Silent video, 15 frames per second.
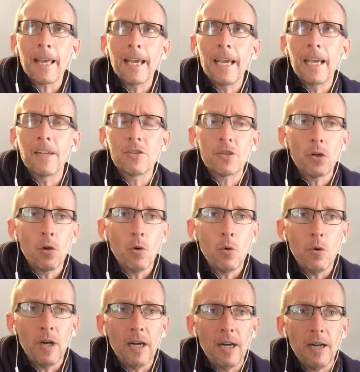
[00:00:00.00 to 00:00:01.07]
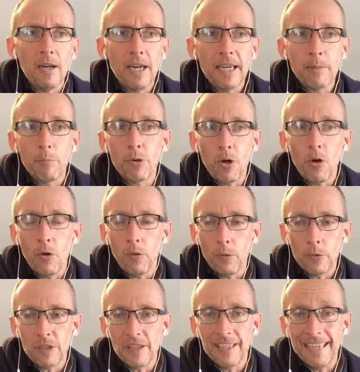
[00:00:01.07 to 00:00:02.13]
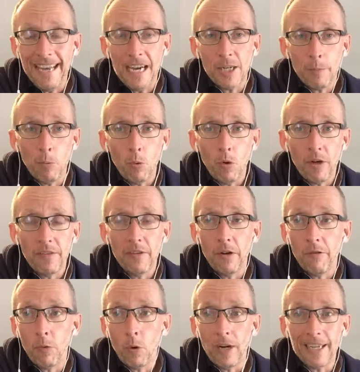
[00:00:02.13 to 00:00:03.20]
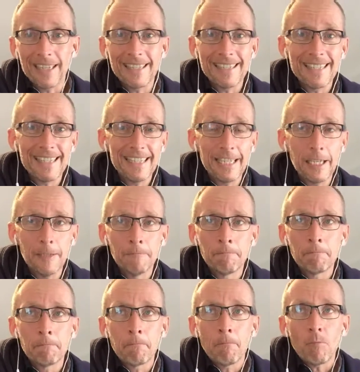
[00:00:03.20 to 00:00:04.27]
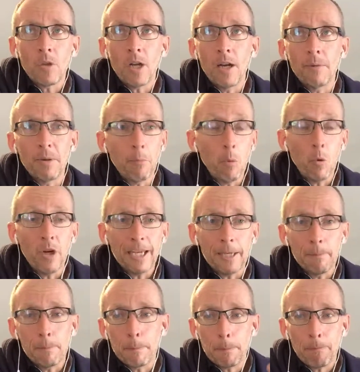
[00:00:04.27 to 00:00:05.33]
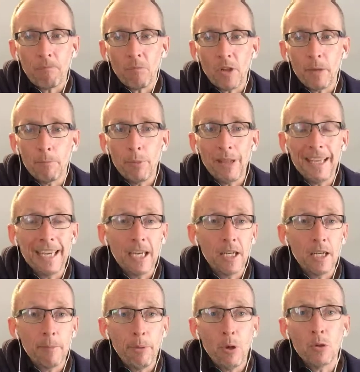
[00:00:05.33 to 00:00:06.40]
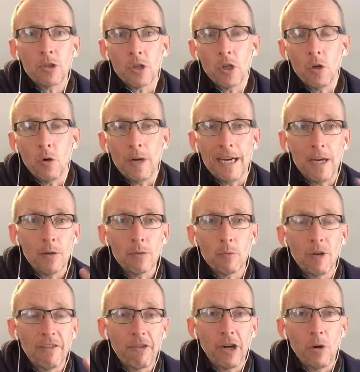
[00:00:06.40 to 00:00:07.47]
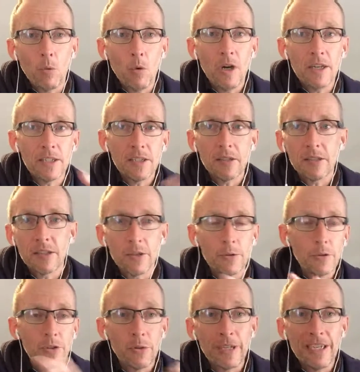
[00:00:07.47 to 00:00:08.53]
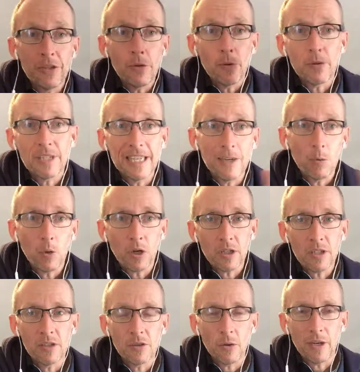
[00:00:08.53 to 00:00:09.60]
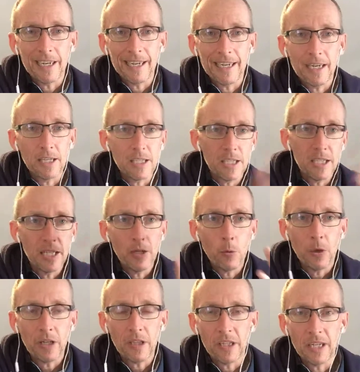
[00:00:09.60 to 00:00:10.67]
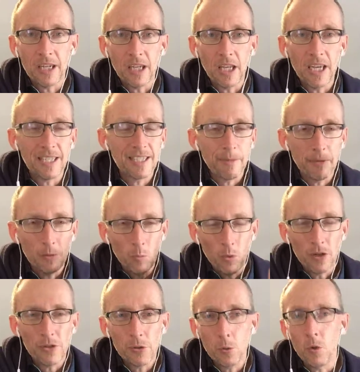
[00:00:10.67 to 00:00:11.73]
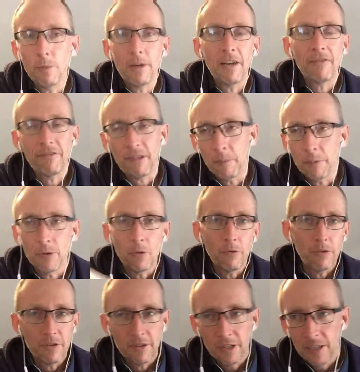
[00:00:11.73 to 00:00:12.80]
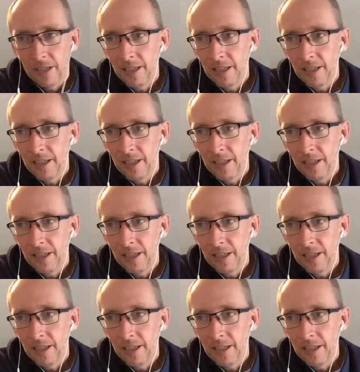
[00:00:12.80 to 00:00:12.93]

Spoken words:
and so I can put all those in the dashboard, and therefore I can see, number one, I can plan a post to go out, whatever I want, to each of those networks, and so I can kind of see quickly at a glance. I'm in one tool. I'm not flipping over to,